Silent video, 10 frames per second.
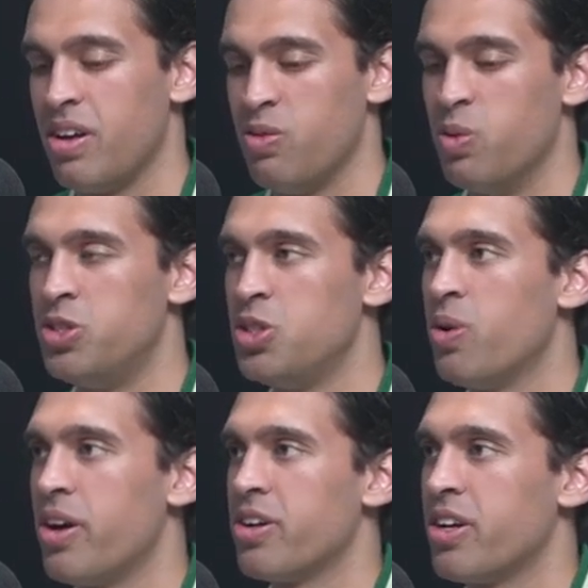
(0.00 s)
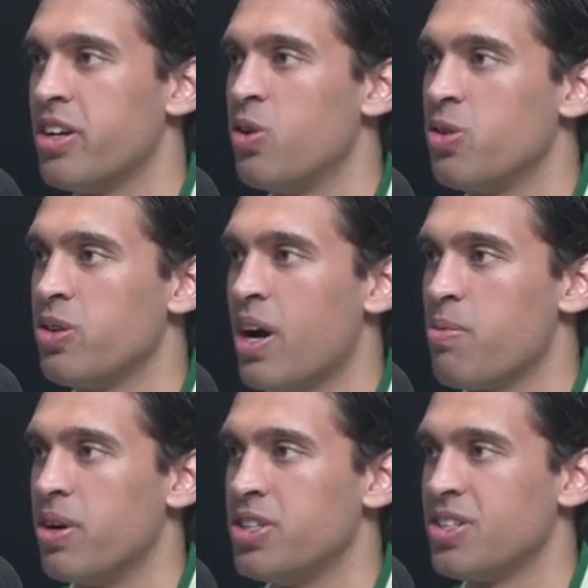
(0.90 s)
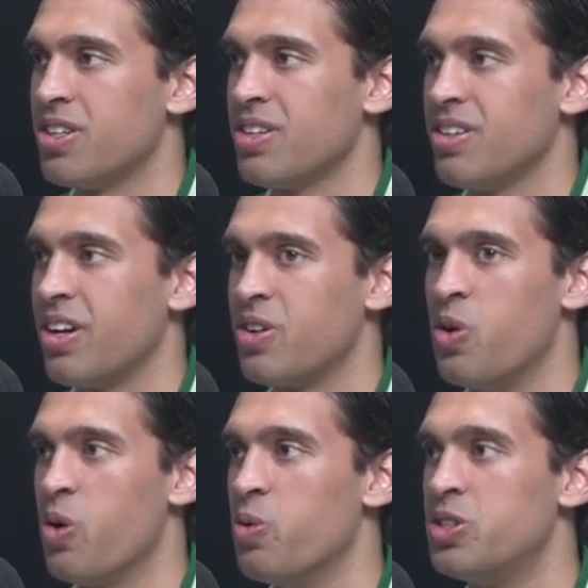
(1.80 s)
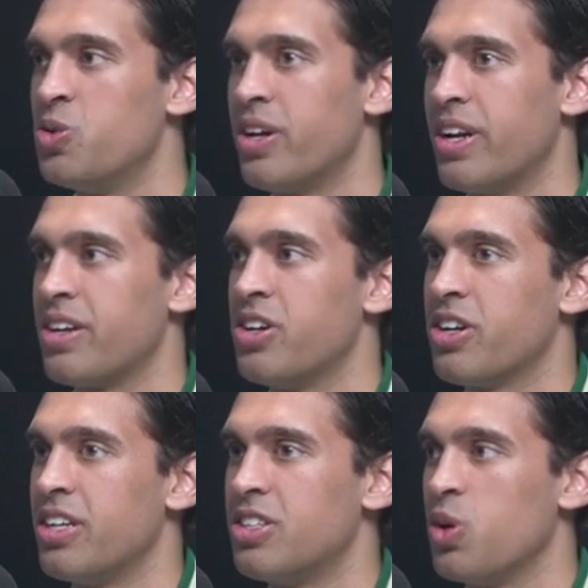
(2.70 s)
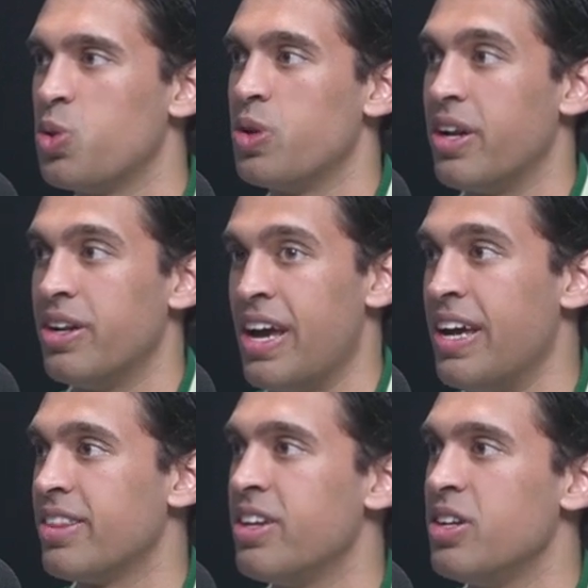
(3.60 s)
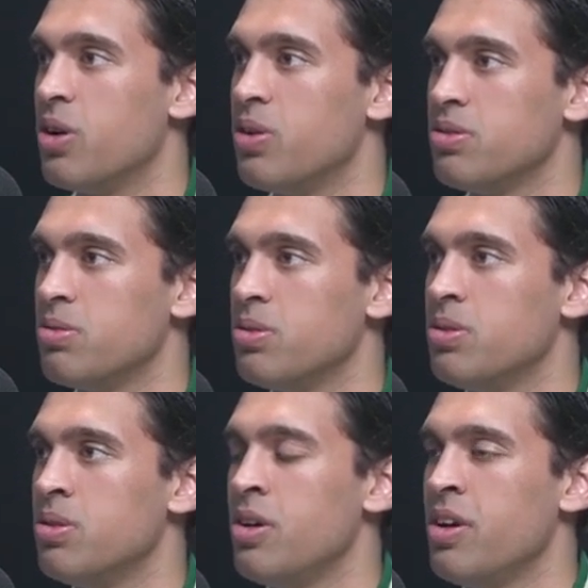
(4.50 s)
Would you want your kid going through that pressure? pressure yeah. Like, or would you want your kid to go through that the hate that he goes through?